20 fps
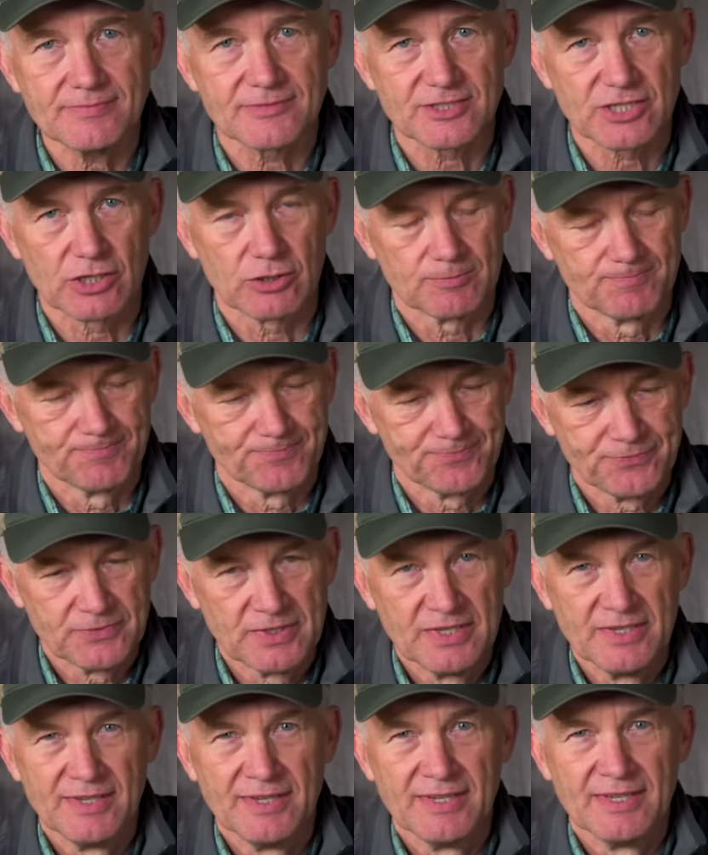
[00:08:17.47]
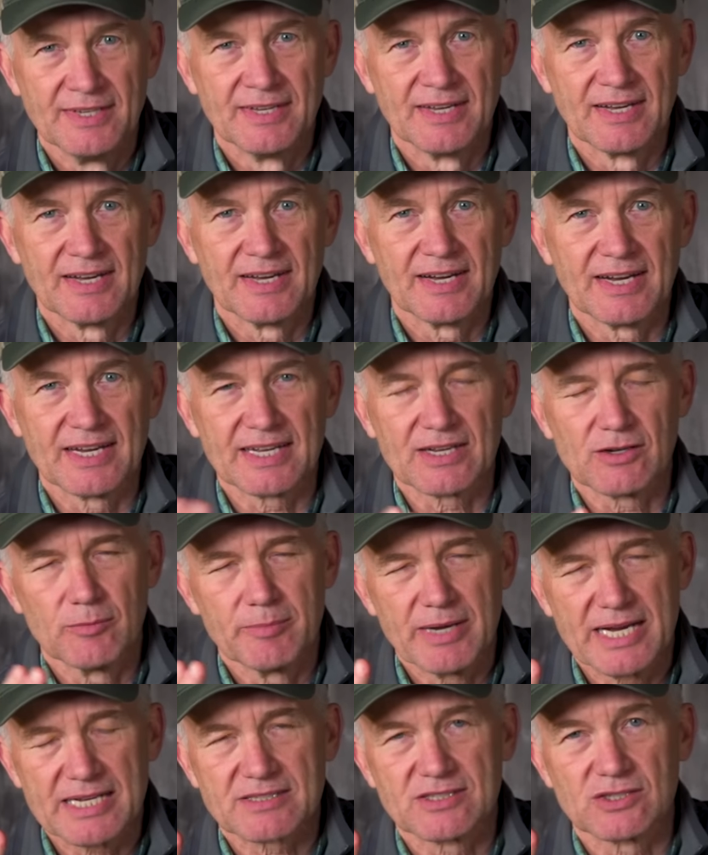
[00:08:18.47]
So I go
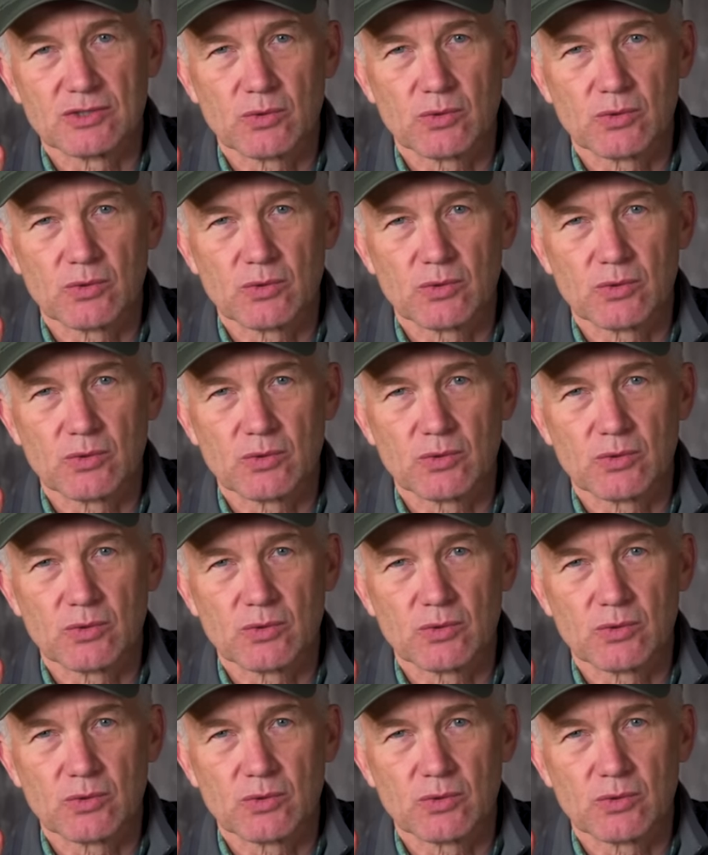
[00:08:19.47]
back to